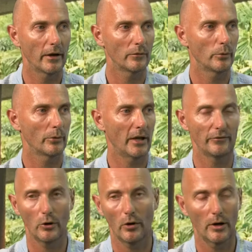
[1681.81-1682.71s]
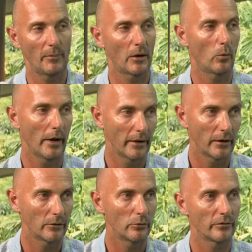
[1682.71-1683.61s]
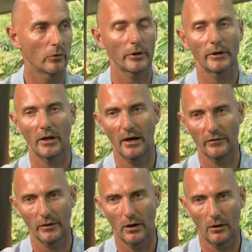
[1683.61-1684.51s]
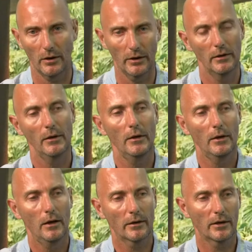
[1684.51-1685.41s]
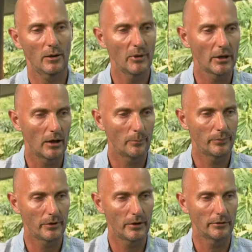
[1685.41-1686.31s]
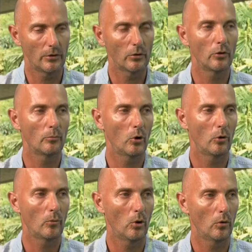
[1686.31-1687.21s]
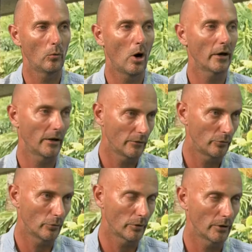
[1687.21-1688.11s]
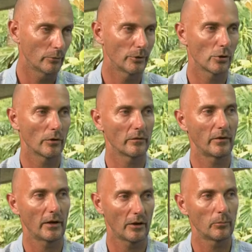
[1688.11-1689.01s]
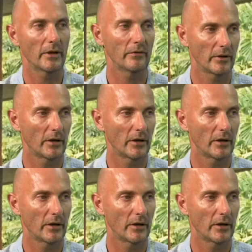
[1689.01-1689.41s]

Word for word: And we have Great. Laura McGuire, who's organizing our uh, coming up uh, Docomomo walking tour, yeah, right. which is taking place in